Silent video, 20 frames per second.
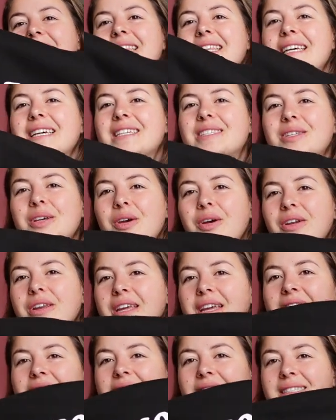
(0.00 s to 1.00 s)
this
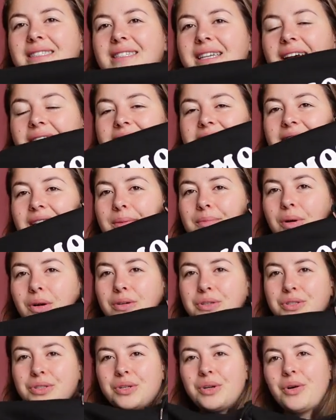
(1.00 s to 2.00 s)
hoodie that says
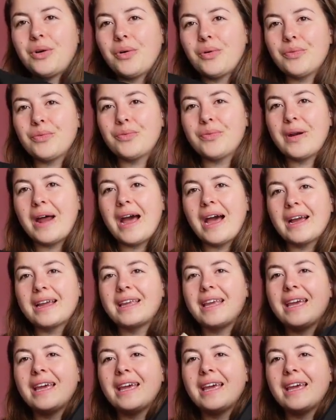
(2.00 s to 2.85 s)
Emotional Wreck.